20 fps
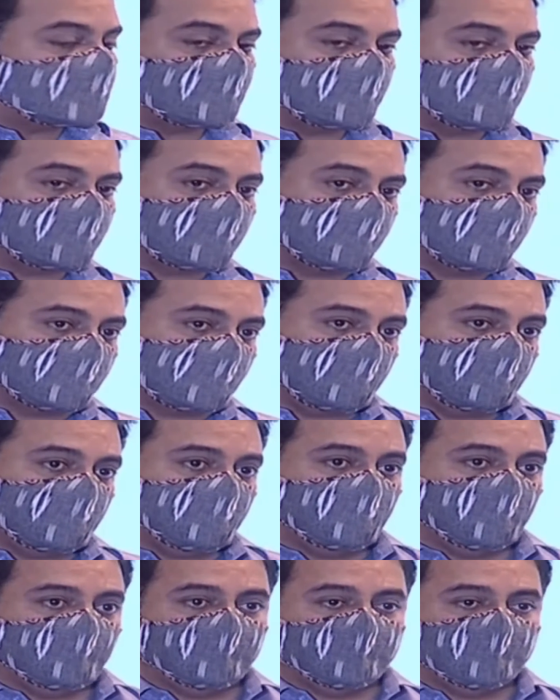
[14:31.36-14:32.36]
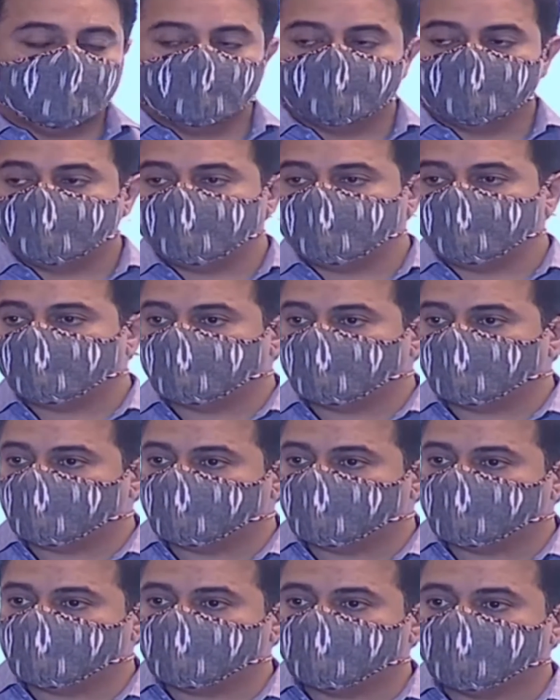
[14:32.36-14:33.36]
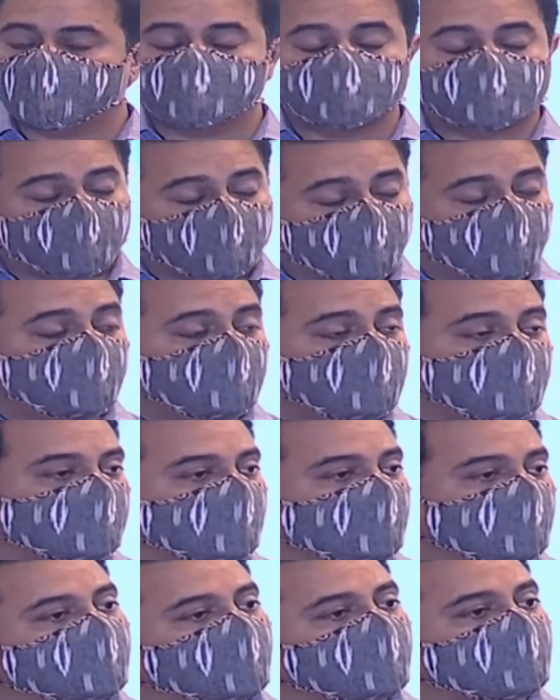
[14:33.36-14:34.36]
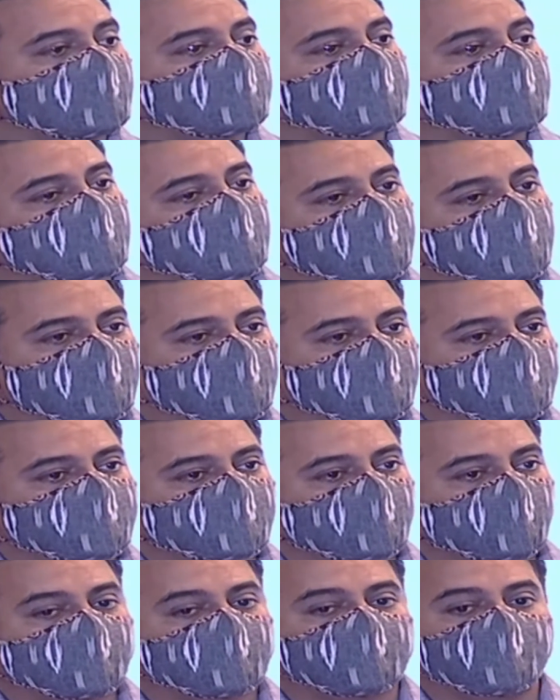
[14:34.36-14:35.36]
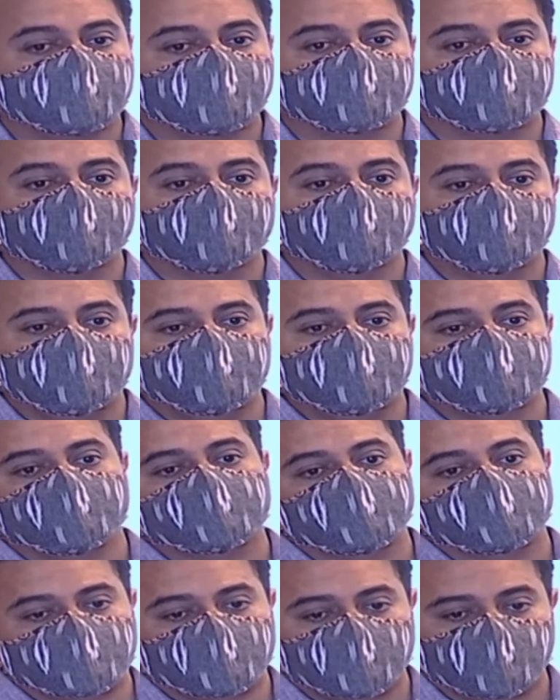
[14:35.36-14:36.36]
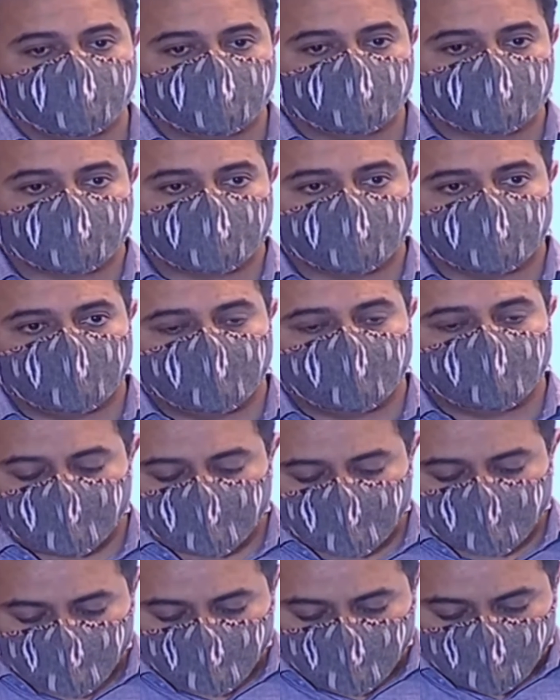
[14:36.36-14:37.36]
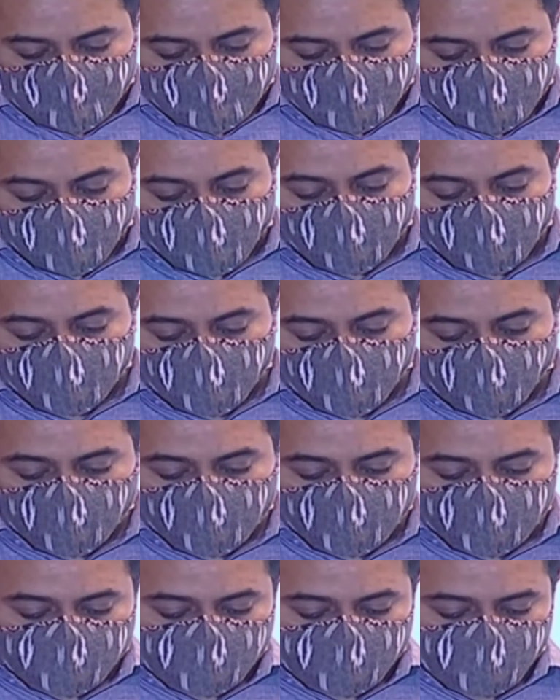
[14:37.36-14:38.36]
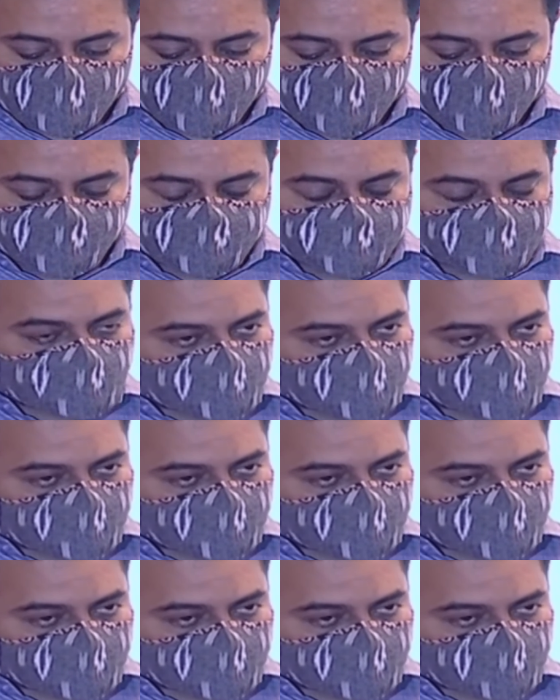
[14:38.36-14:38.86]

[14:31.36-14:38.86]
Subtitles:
something, again, we in Telangana certainly can take a few leaves of the view book. The more important thing